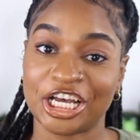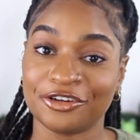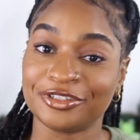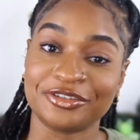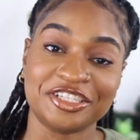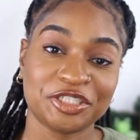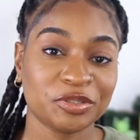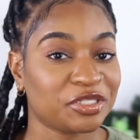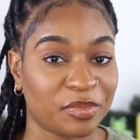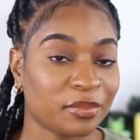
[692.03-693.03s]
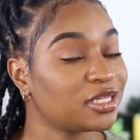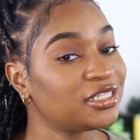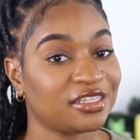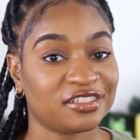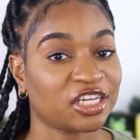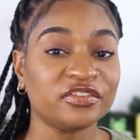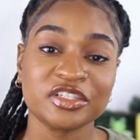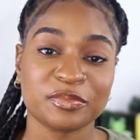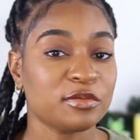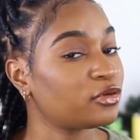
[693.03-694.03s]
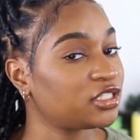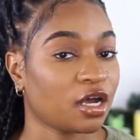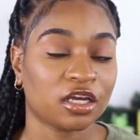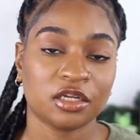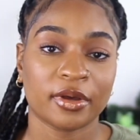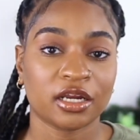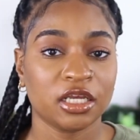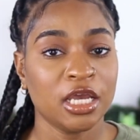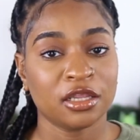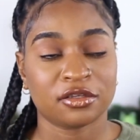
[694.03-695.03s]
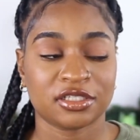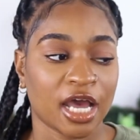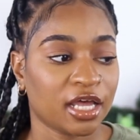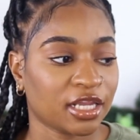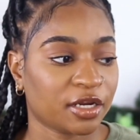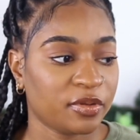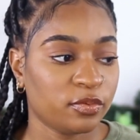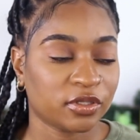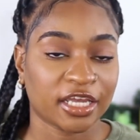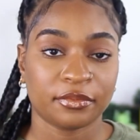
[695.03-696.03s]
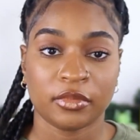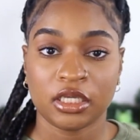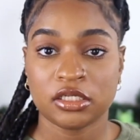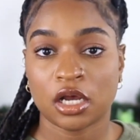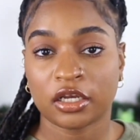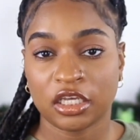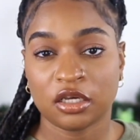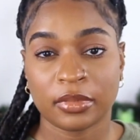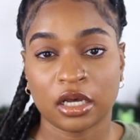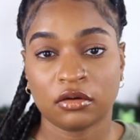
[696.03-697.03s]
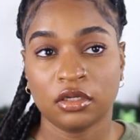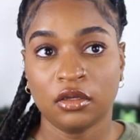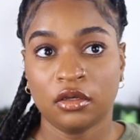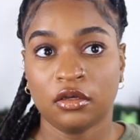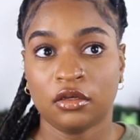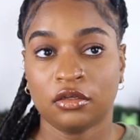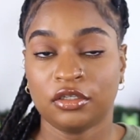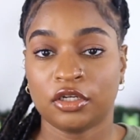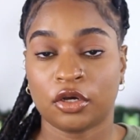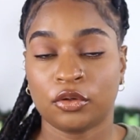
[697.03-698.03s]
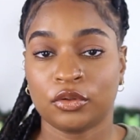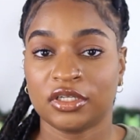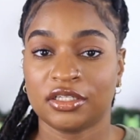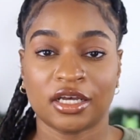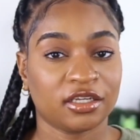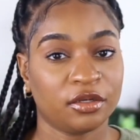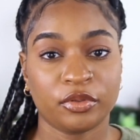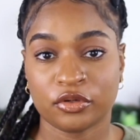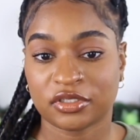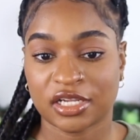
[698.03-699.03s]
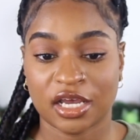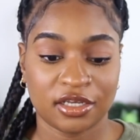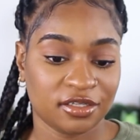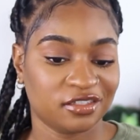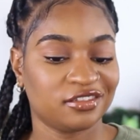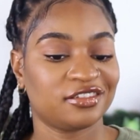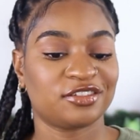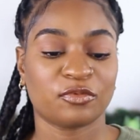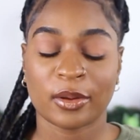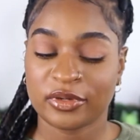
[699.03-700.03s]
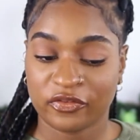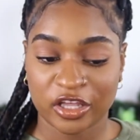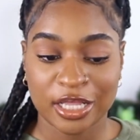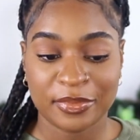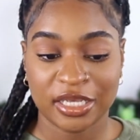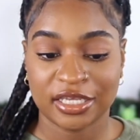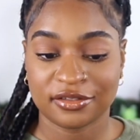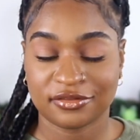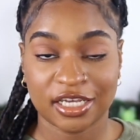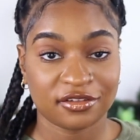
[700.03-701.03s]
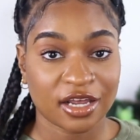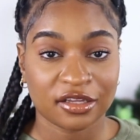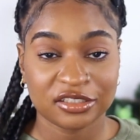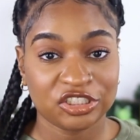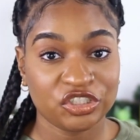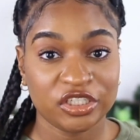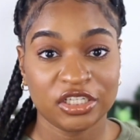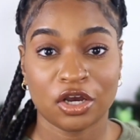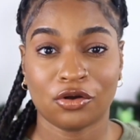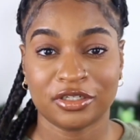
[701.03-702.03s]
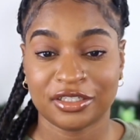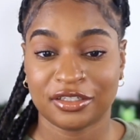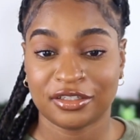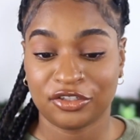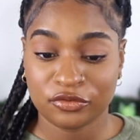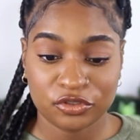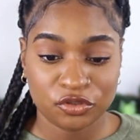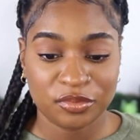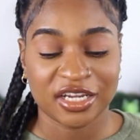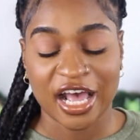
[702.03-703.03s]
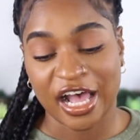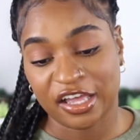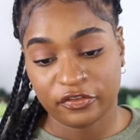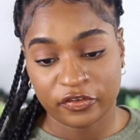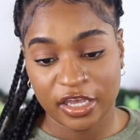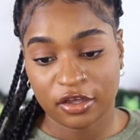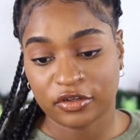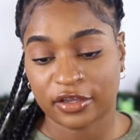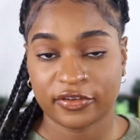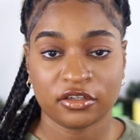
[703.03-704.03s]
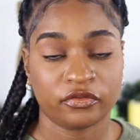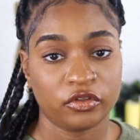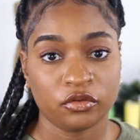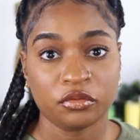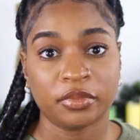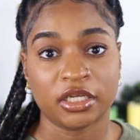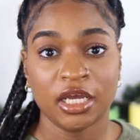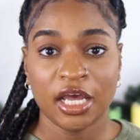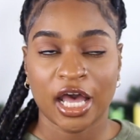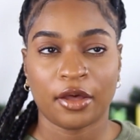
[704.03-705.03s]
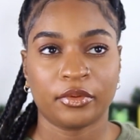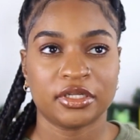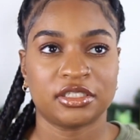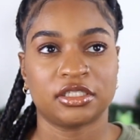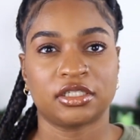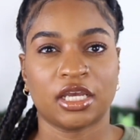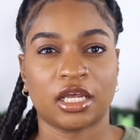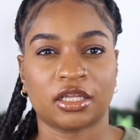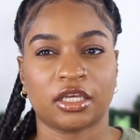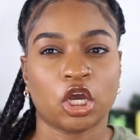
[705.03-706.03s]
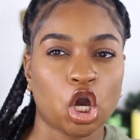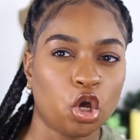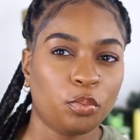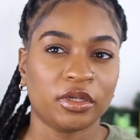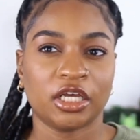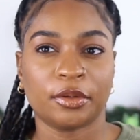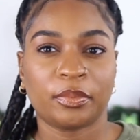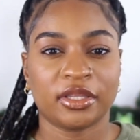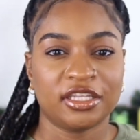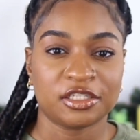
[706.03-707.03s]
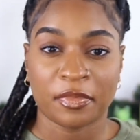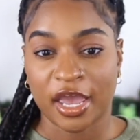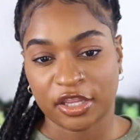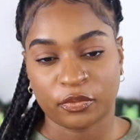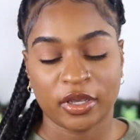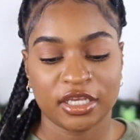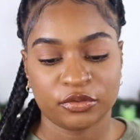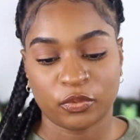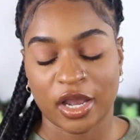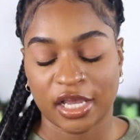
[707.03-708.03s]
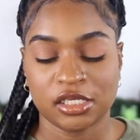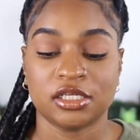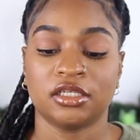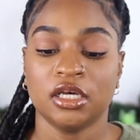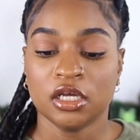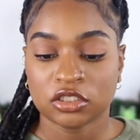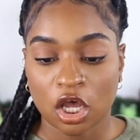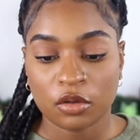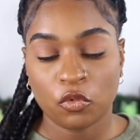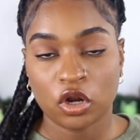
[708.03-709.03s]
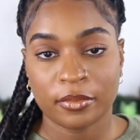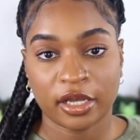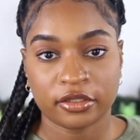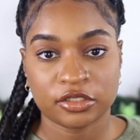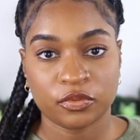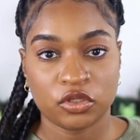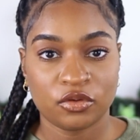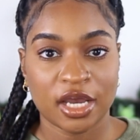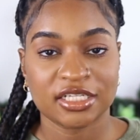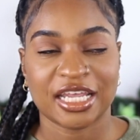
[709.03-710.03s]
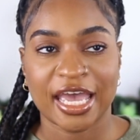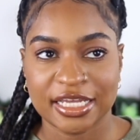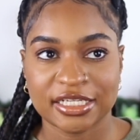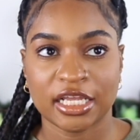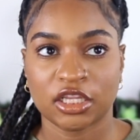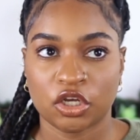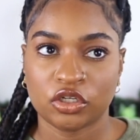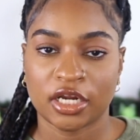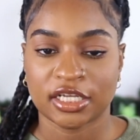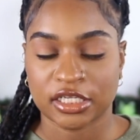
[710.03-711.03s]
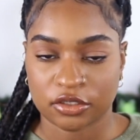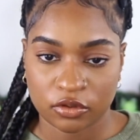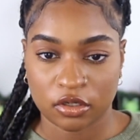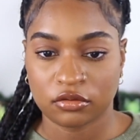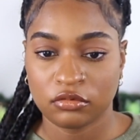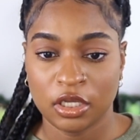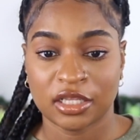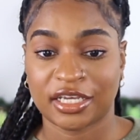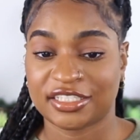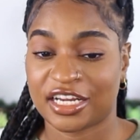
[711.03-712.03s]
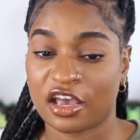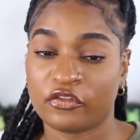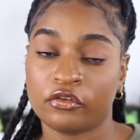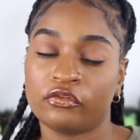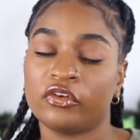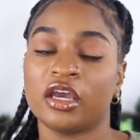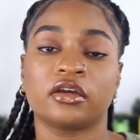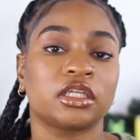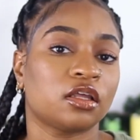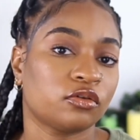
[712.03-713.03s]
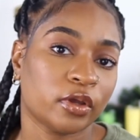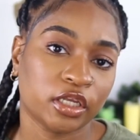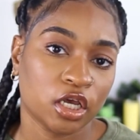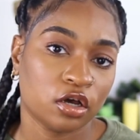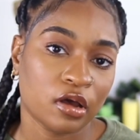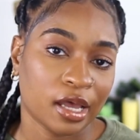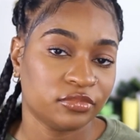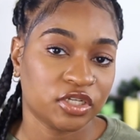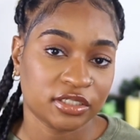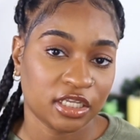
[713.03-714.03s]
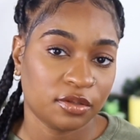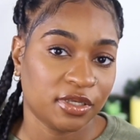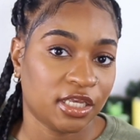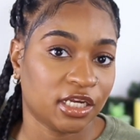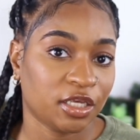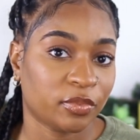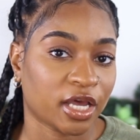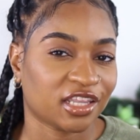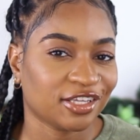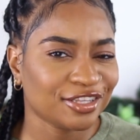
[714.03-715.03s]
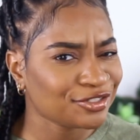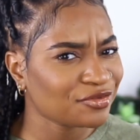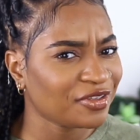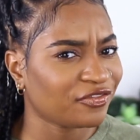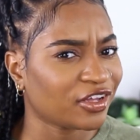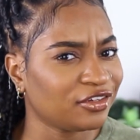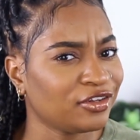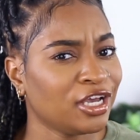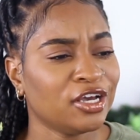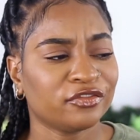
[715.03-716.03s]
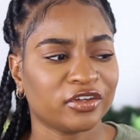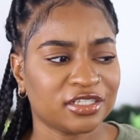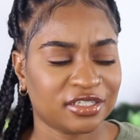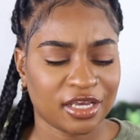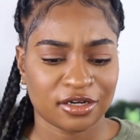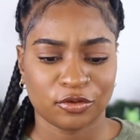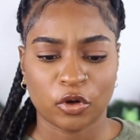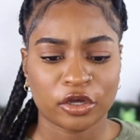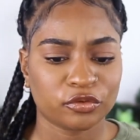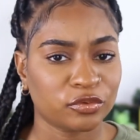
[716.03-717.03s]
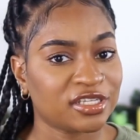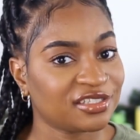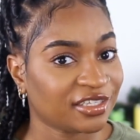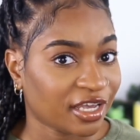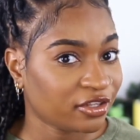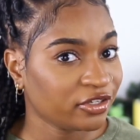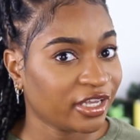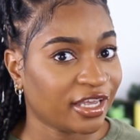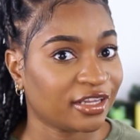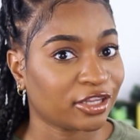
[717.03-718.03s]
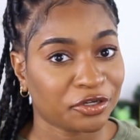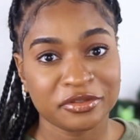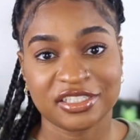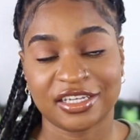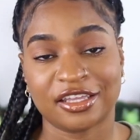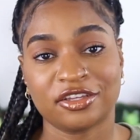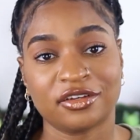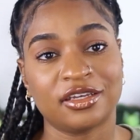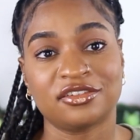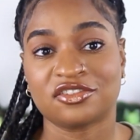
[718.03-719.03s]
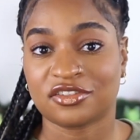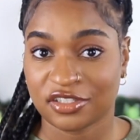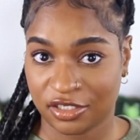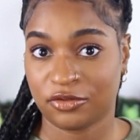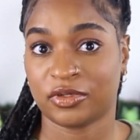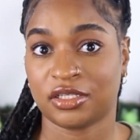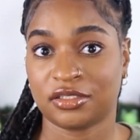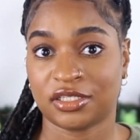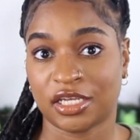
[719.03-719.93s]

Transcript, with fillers: a real issue. It's bubbling to the surface. People are talking about it. There's not a lot of people like me talking about, you know, computer science, web development, technology on YouTube that I found. I found a few, but I wanted to kind of like open up this pathway where I can talk more about this with you guys as I learn and as I grow. Like I said, I have a very long way to go. I'm just in the beginning, but I thought this would be fun for us to kind of walk through this together and learn together and just see where this